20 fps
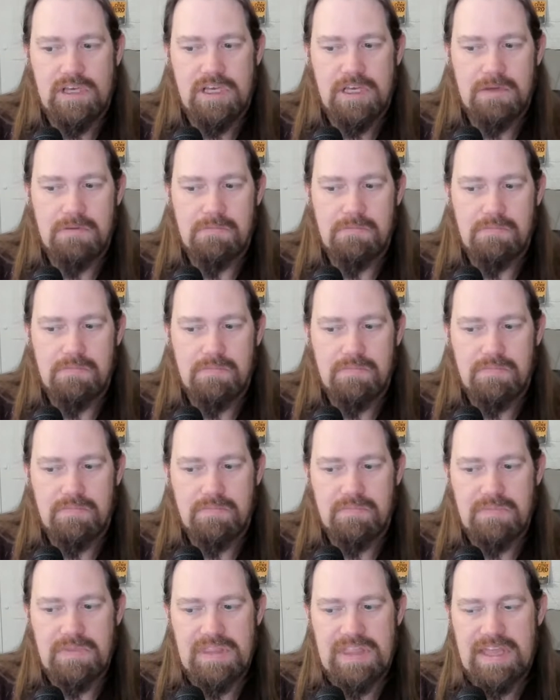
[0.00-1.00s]
Um,
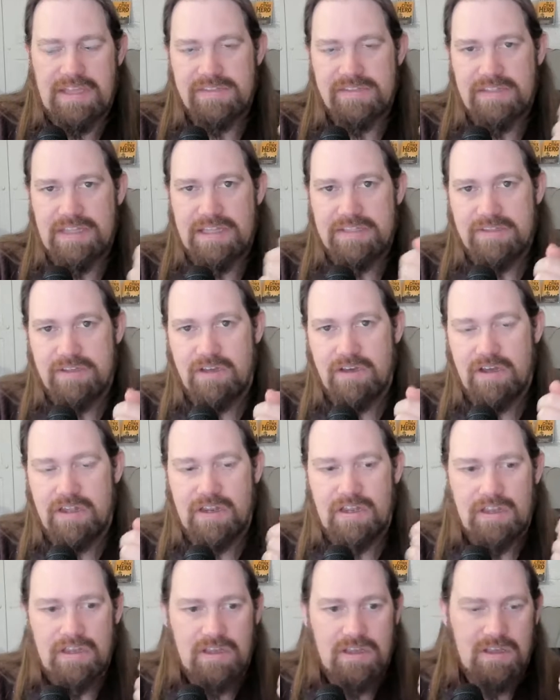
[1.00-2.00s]
and that's
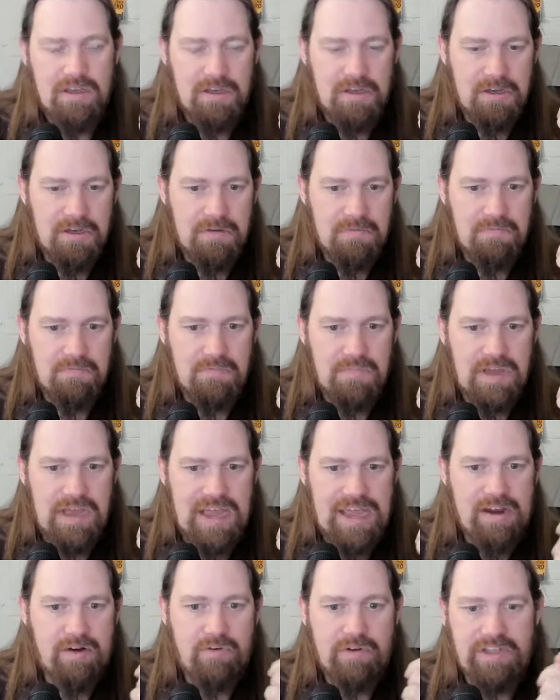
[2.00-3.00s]
good.
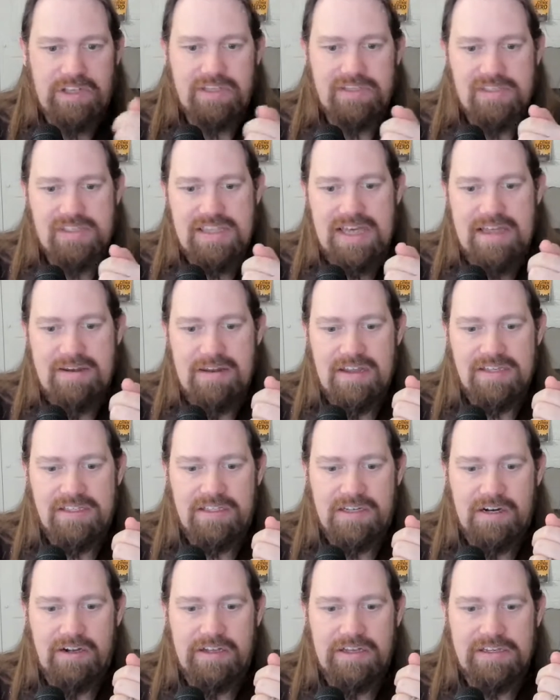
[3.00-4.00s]
I don't really see that
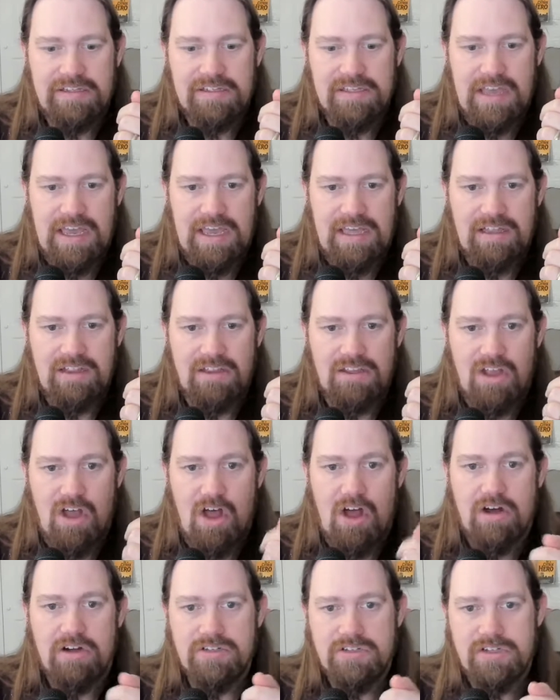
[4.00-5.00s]
necessarily as a
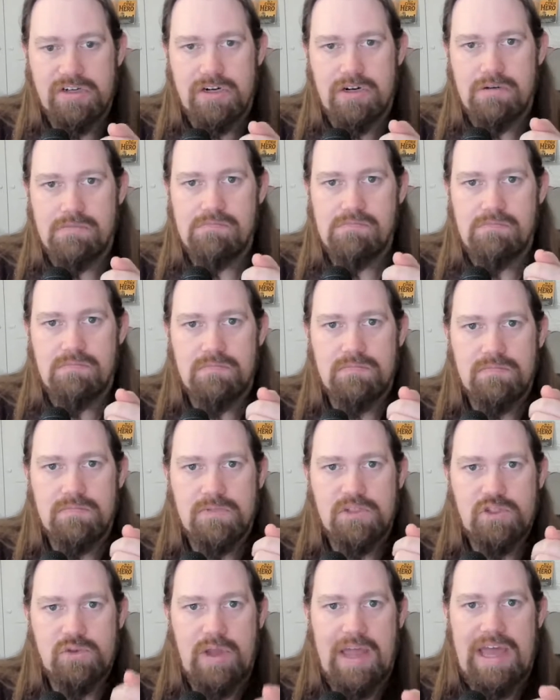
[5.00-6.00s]
long-term
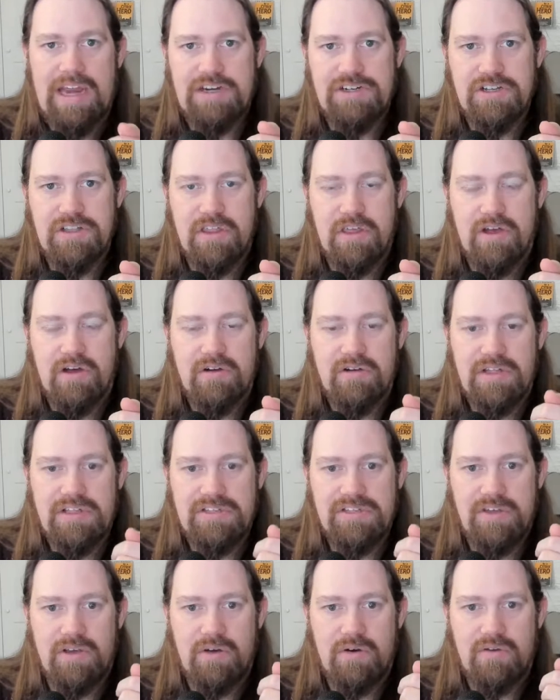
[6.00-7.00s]
strategy though.
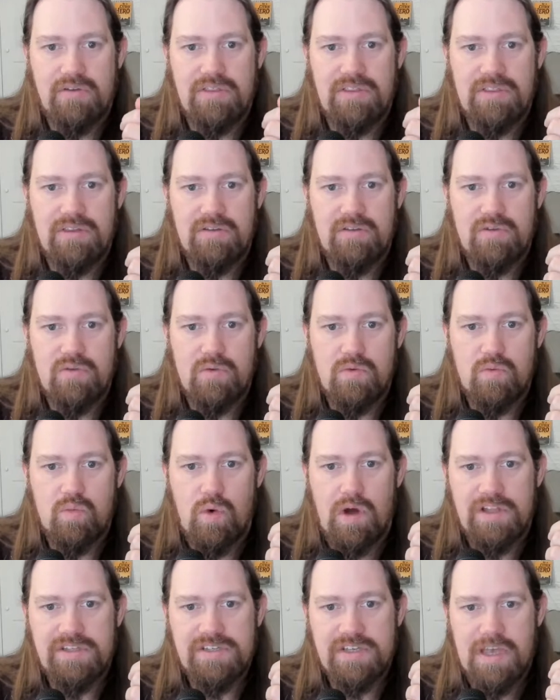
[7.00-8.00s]
And so
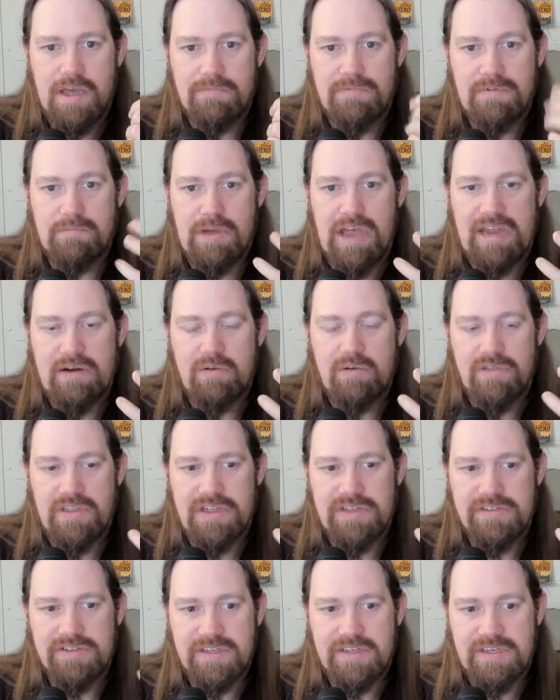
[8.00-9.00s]
what's come to mind with
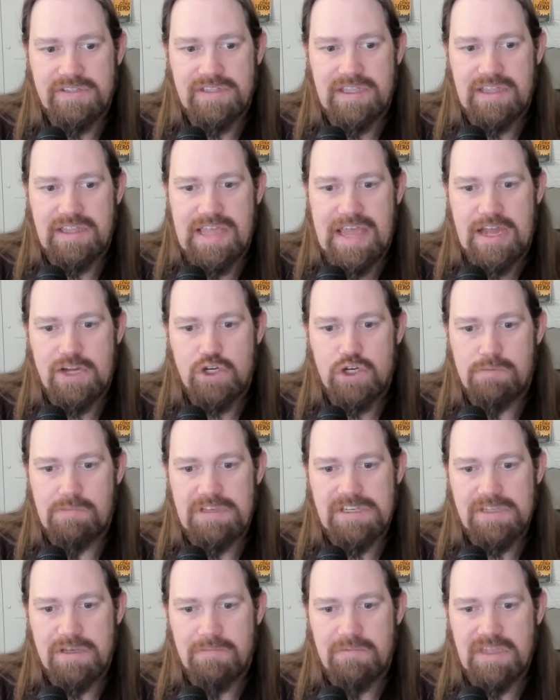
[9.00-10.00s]
this is that that should
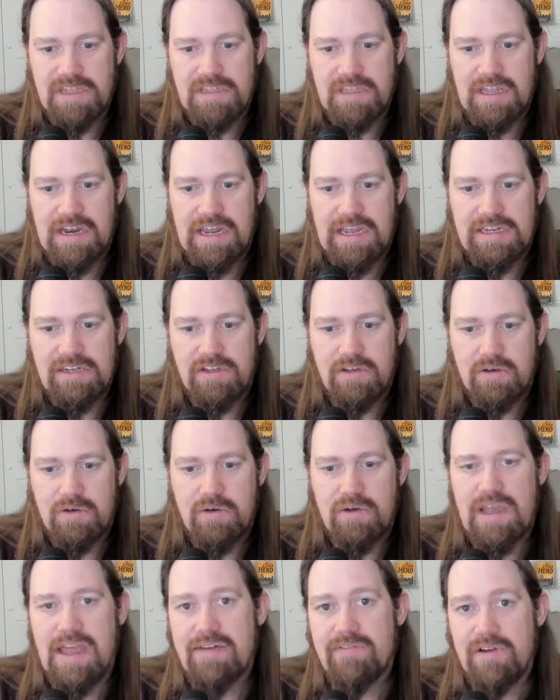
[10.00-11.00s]
be something that I
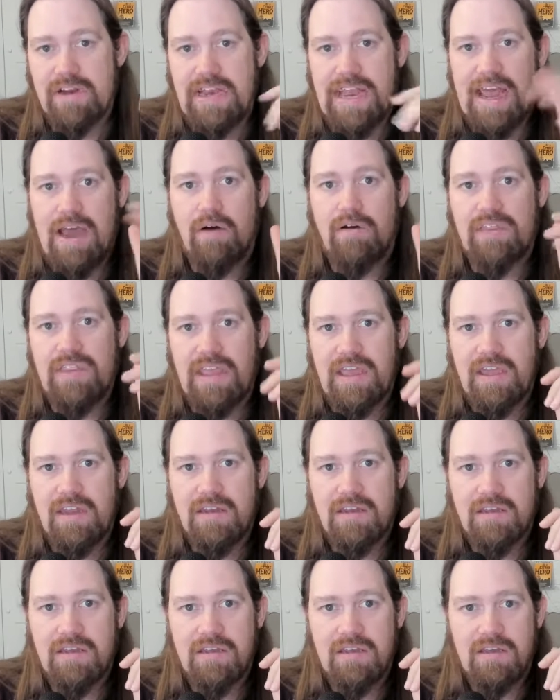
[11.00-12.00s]
do every now and
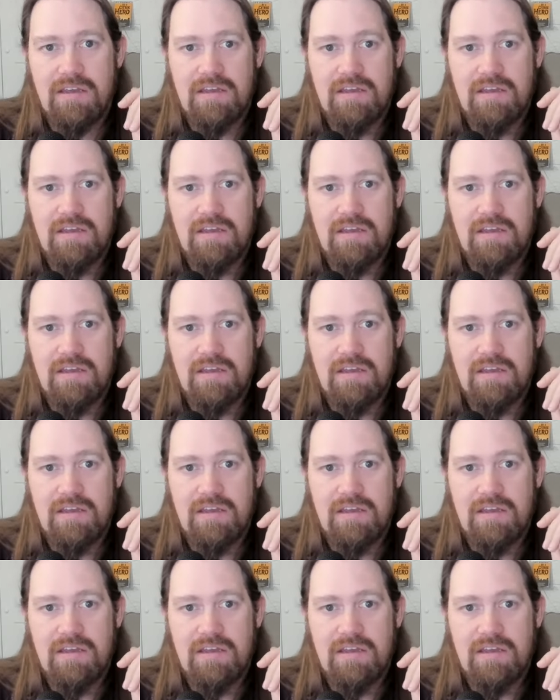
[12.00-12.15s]
then.